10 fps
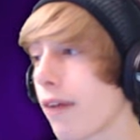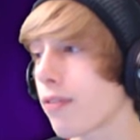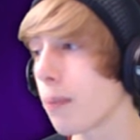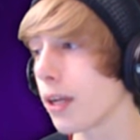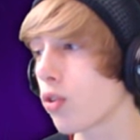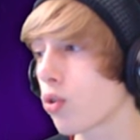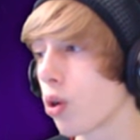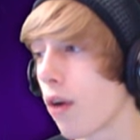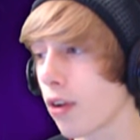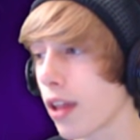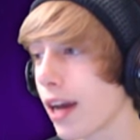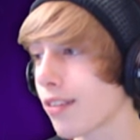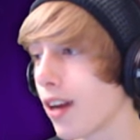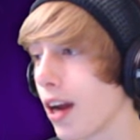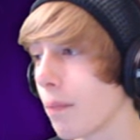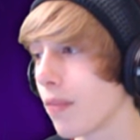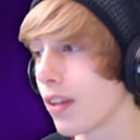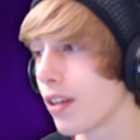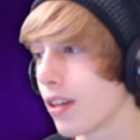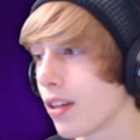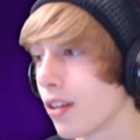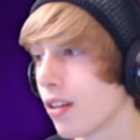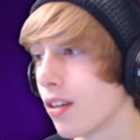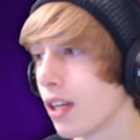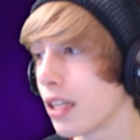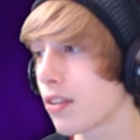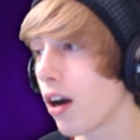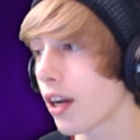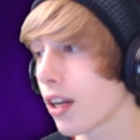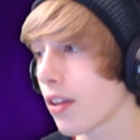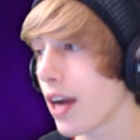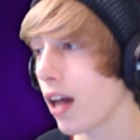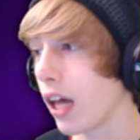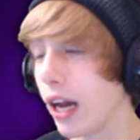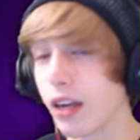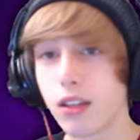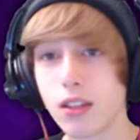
after being screwed over last time. He's calling another ally.